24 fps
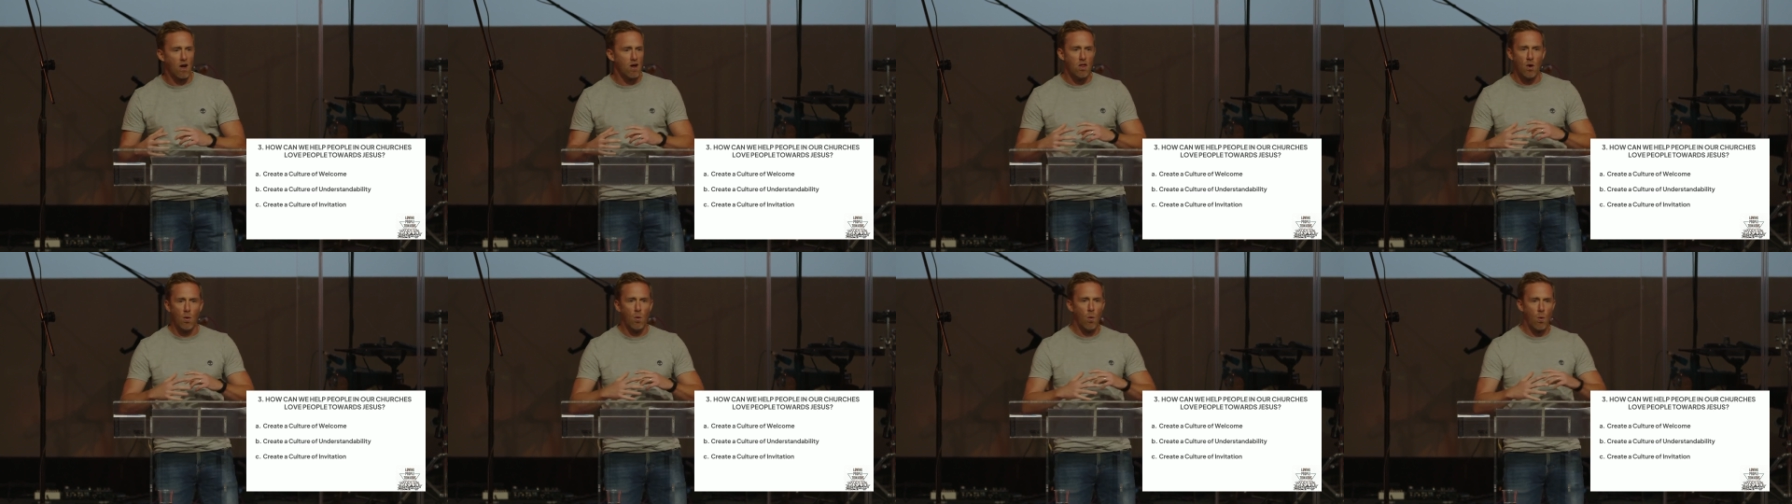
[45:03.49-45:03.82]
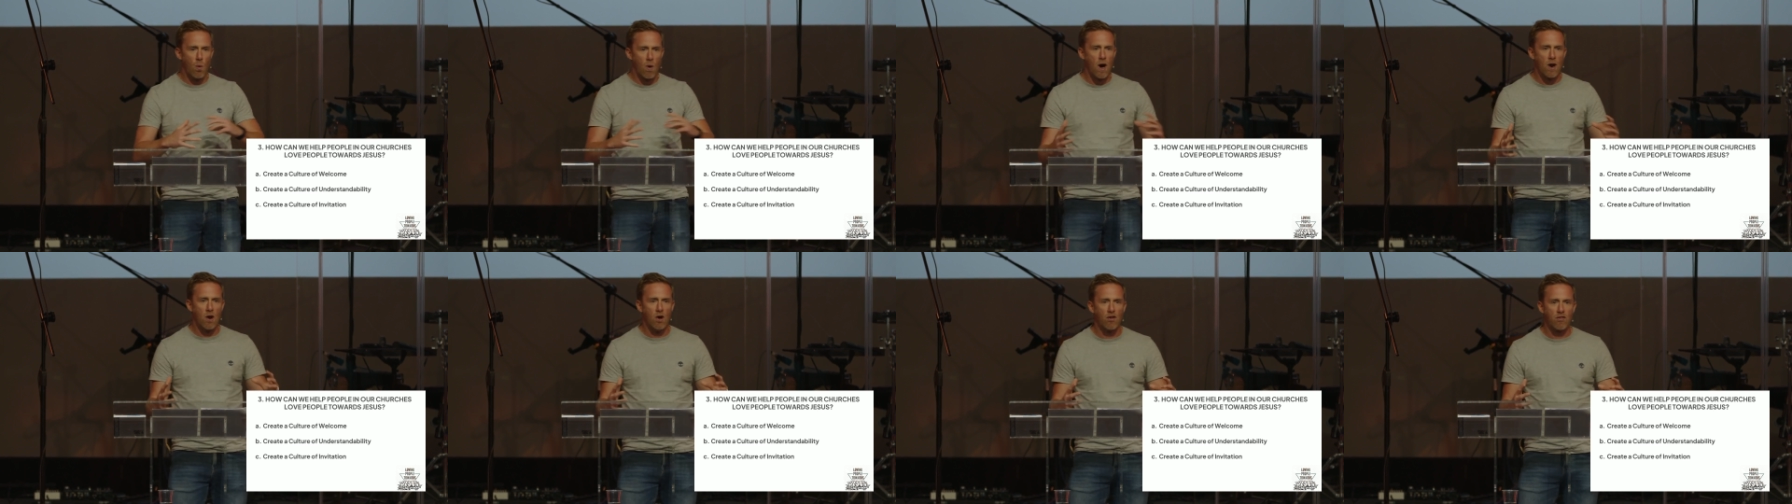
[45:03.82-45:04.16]
like the
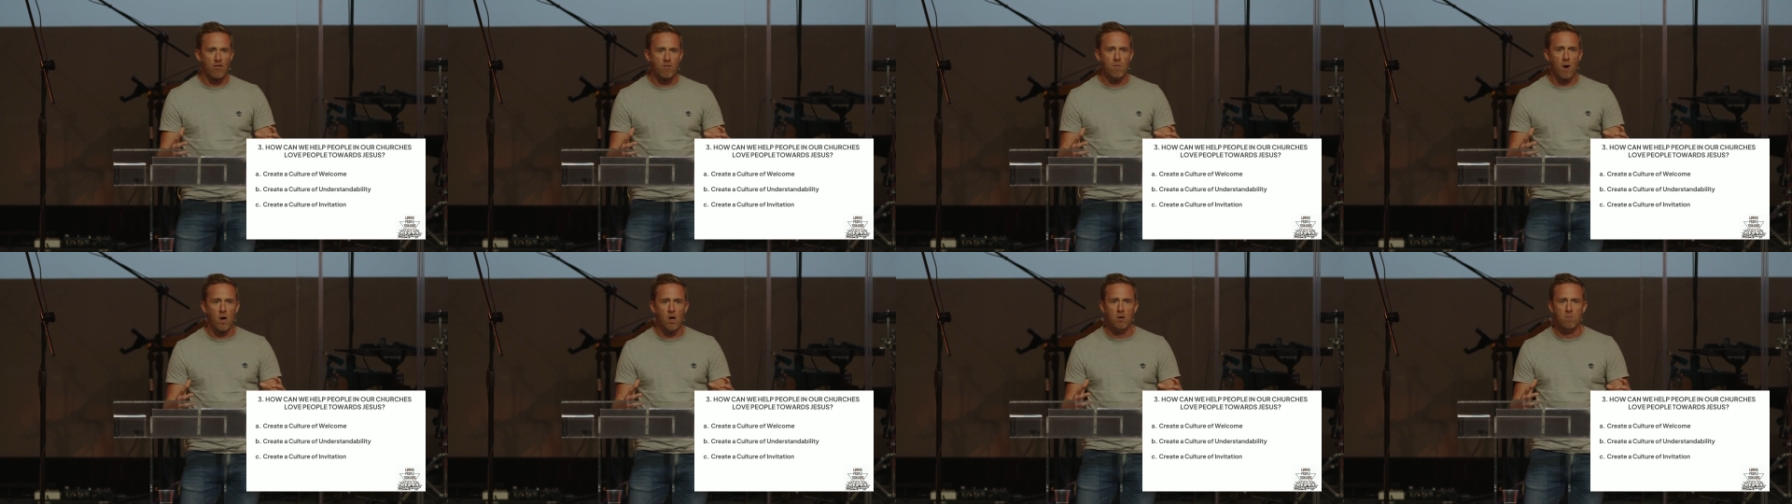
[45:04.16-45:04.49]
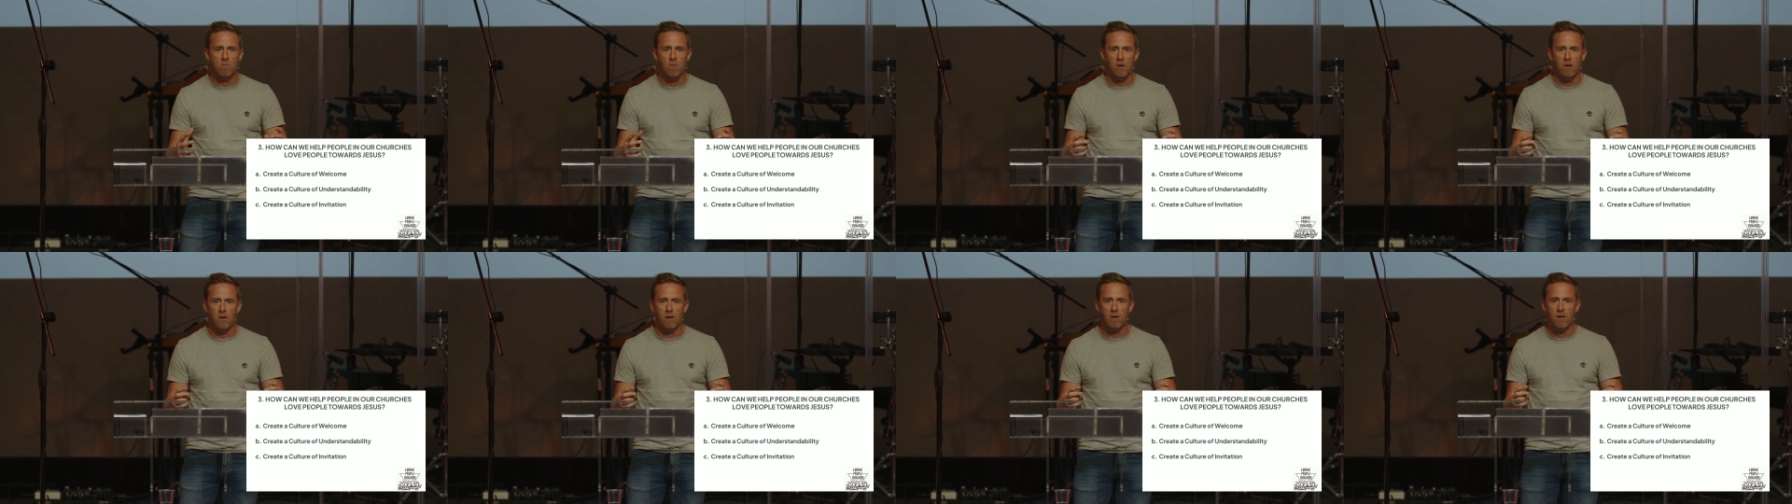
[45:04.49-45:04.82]
one-off
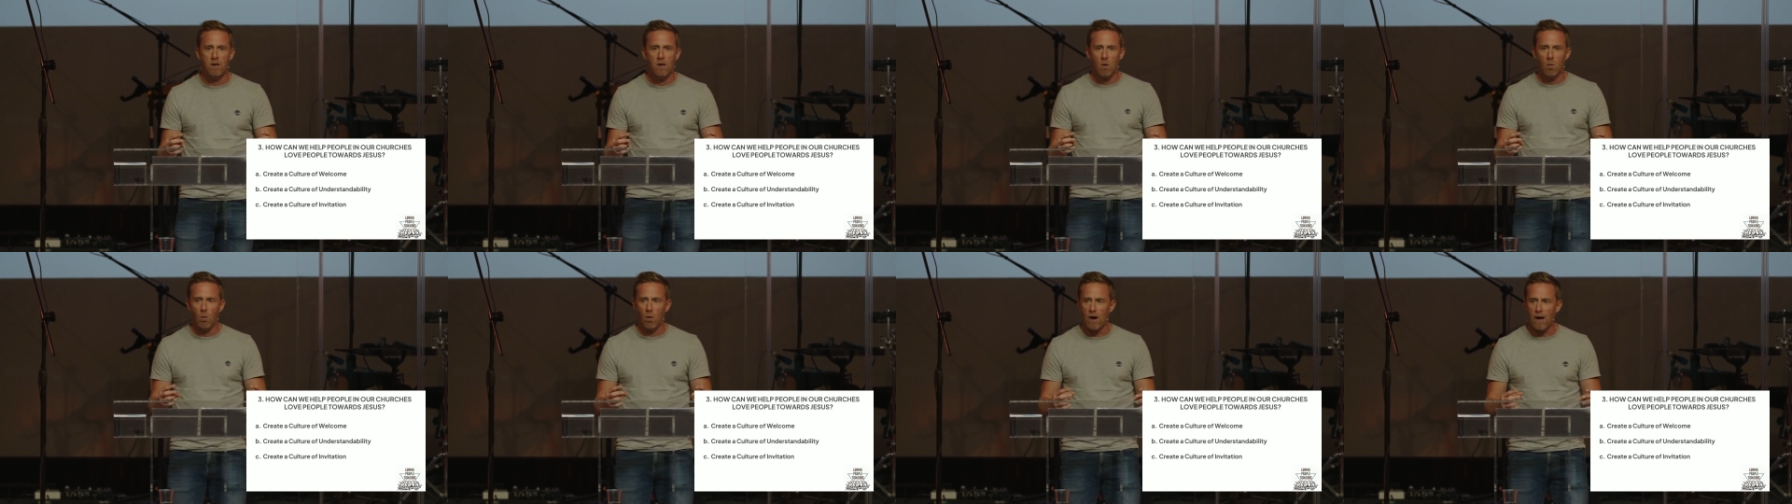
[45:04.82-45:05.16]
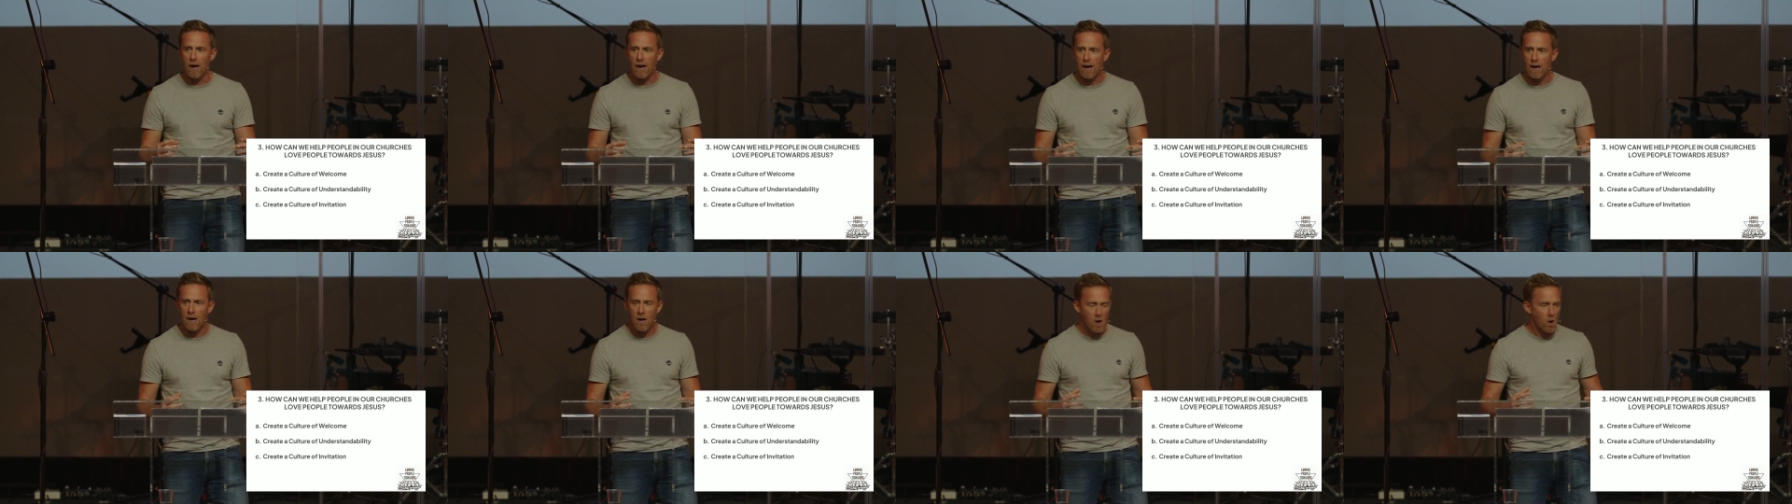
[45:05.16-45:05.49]
moment
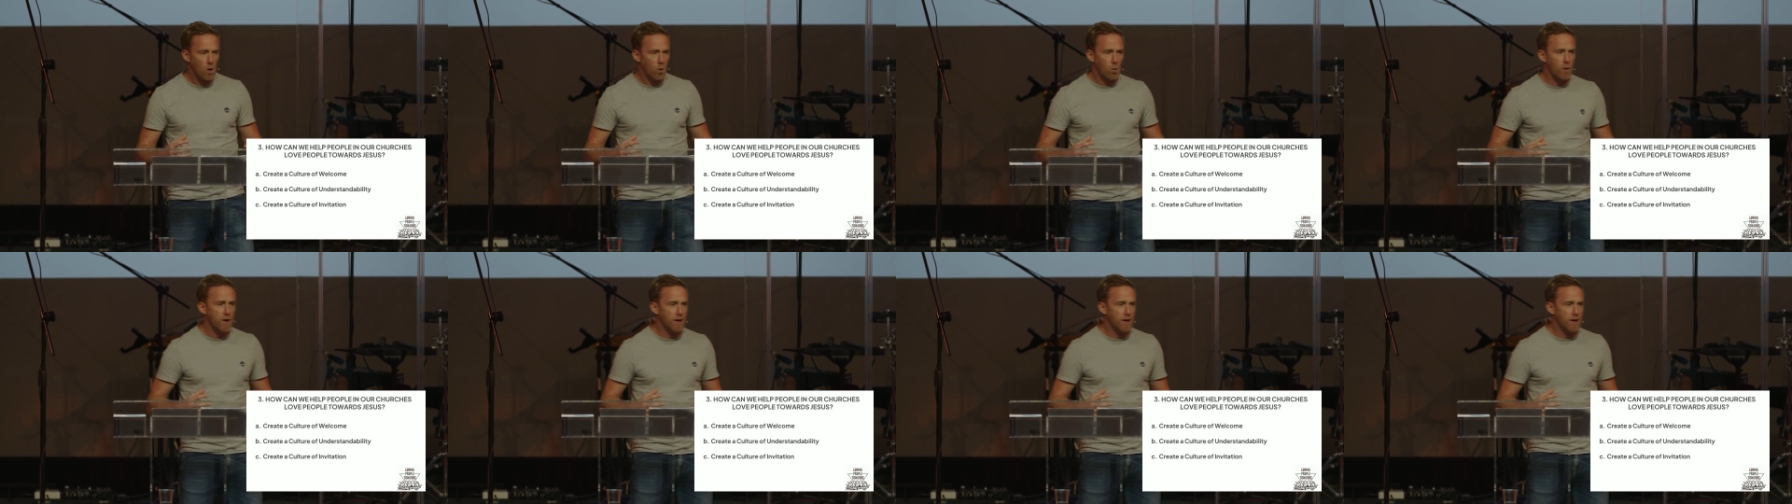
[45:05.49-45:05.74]
where